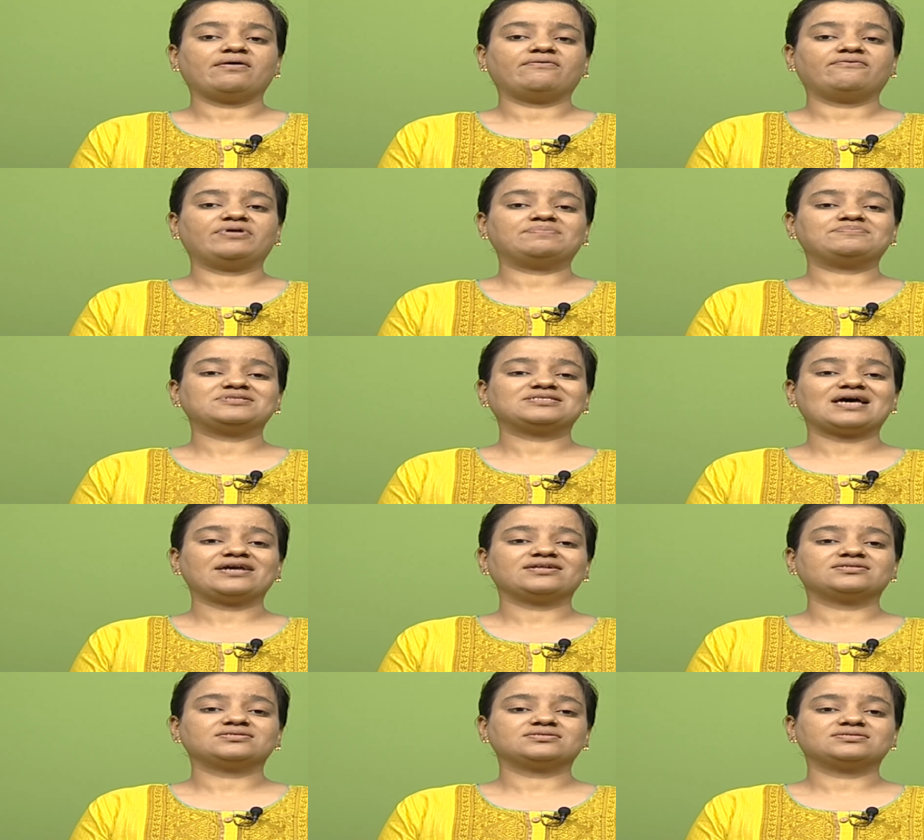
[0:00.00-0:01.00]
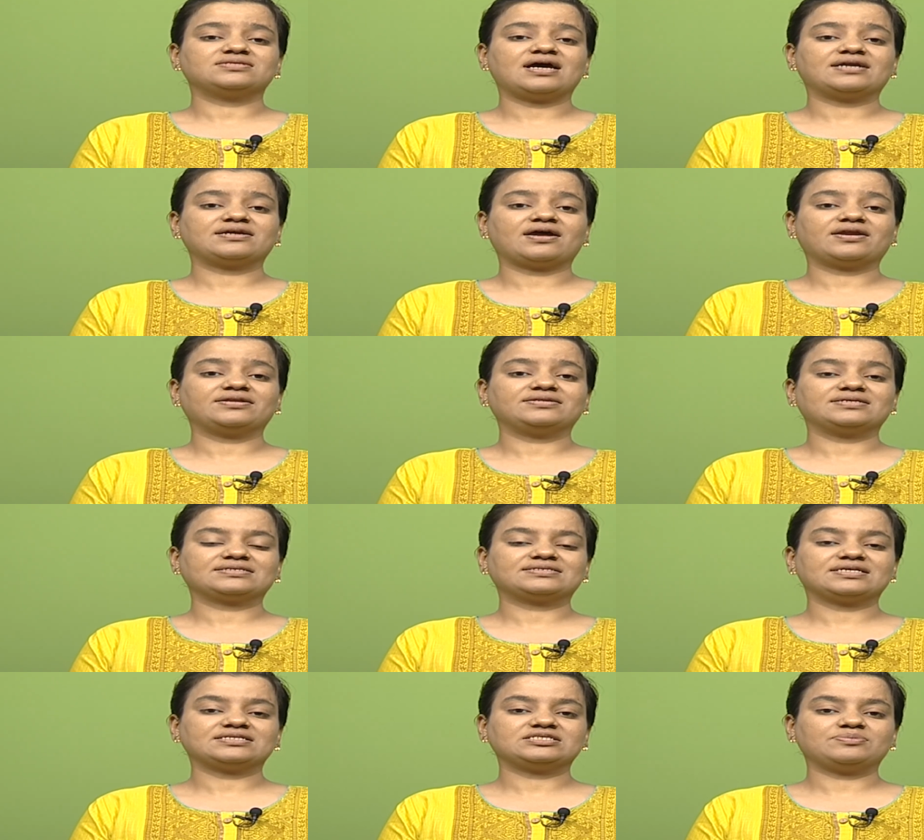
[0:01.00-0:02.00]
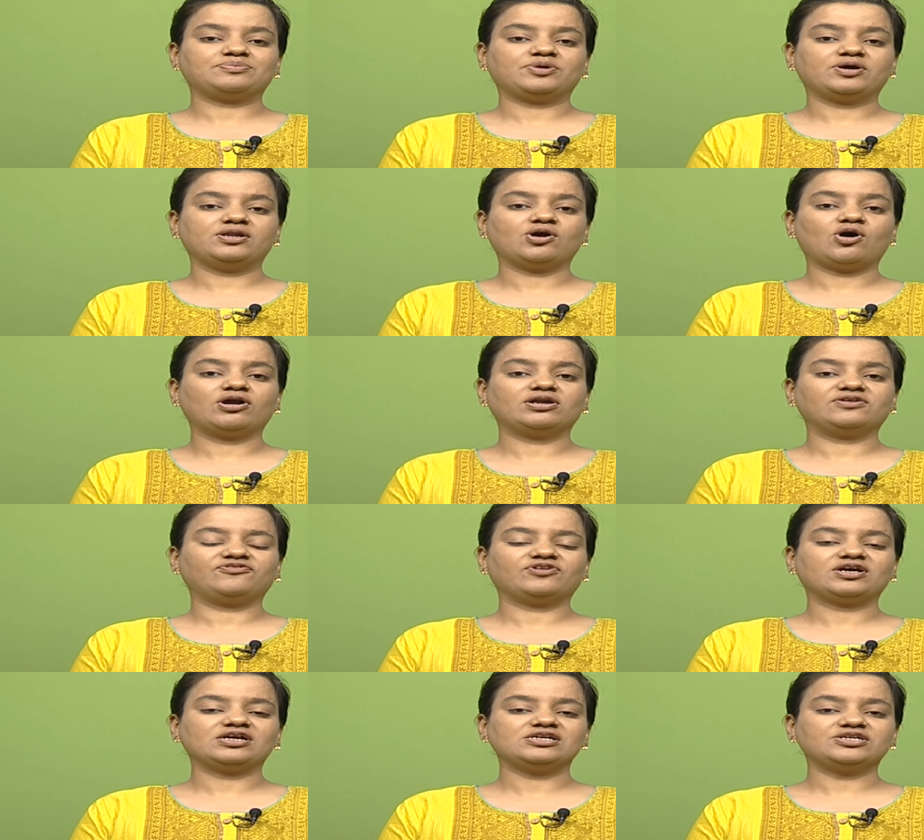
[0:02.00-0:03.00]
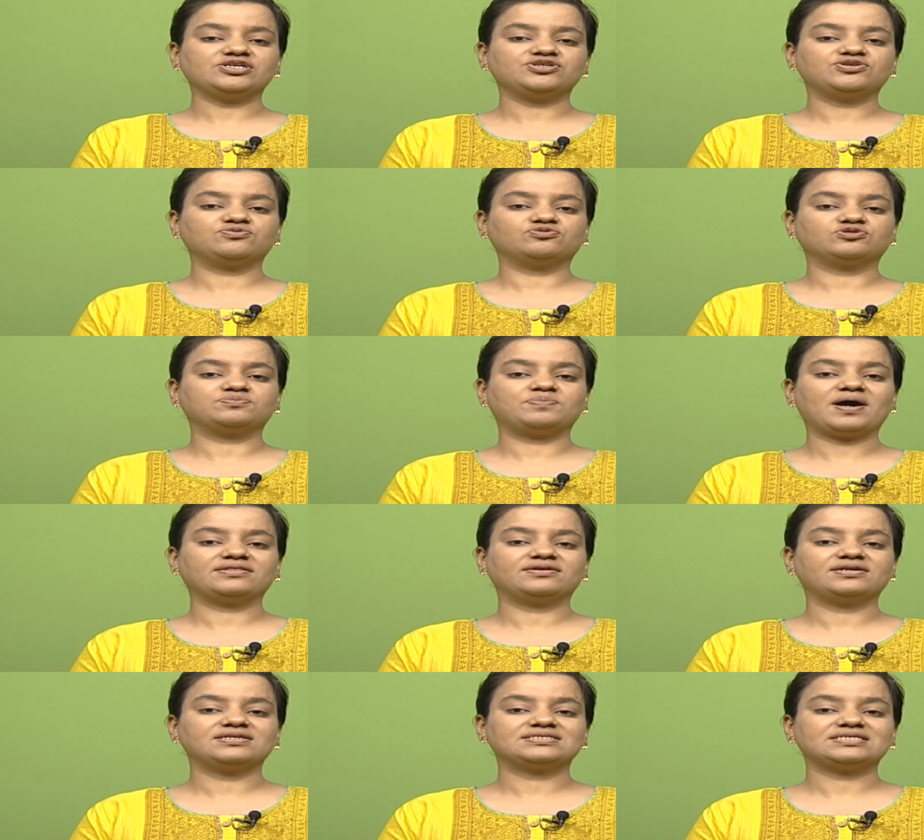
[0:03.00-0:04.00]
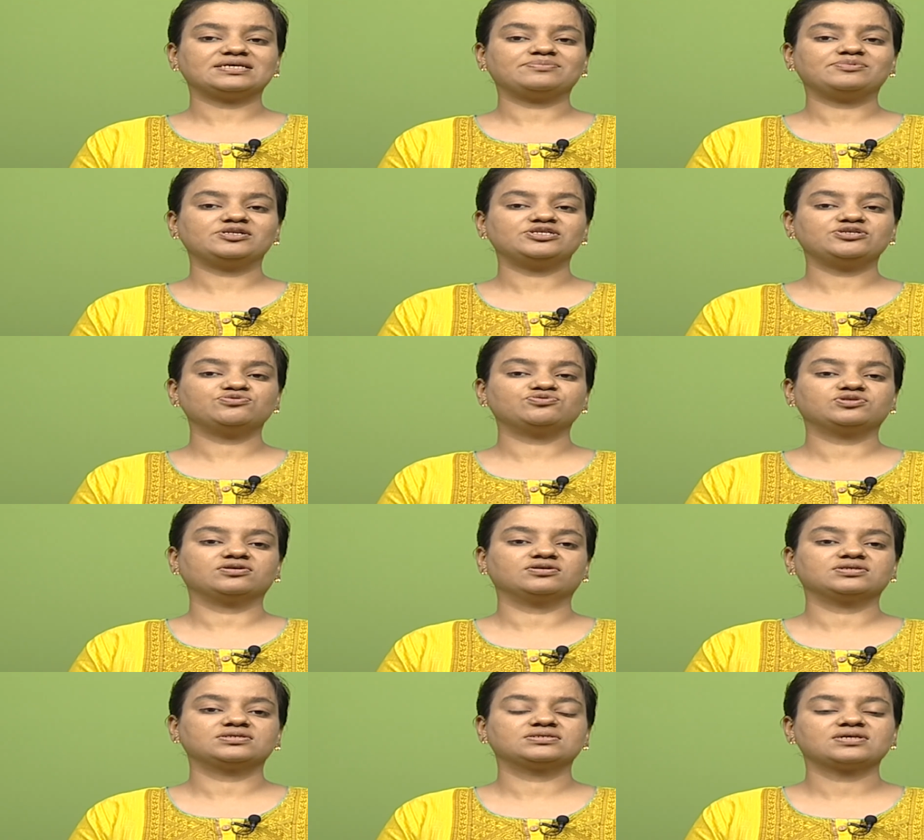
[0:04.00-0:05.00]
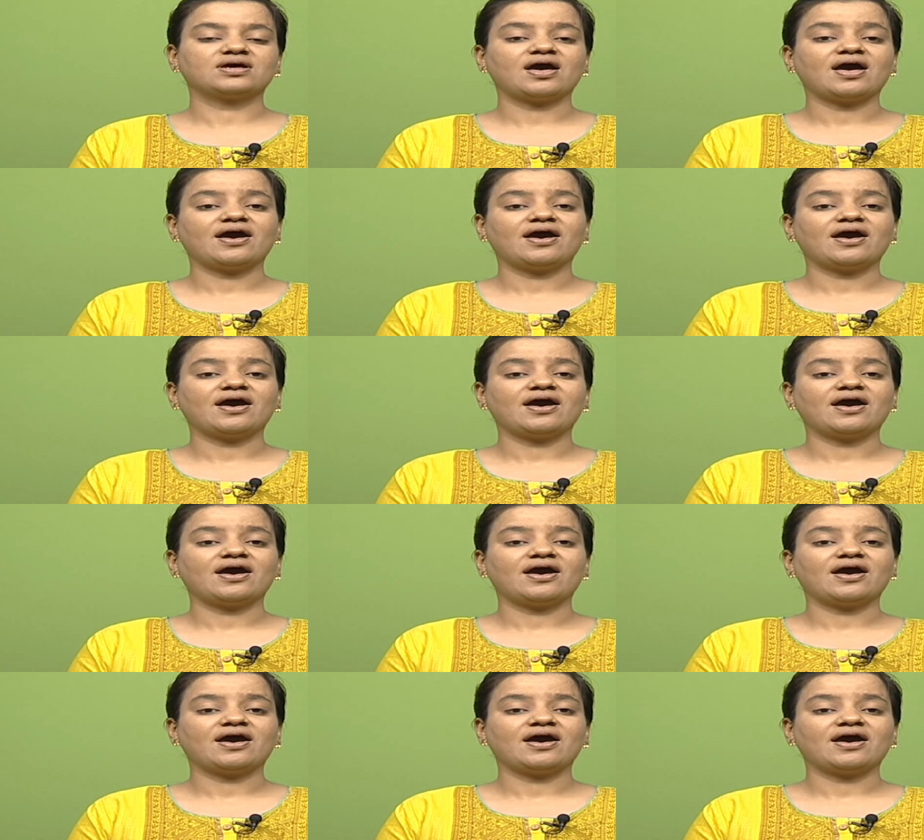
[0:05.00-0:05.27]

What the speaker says: Websites that are inaccessible or difficult to use by the disabled users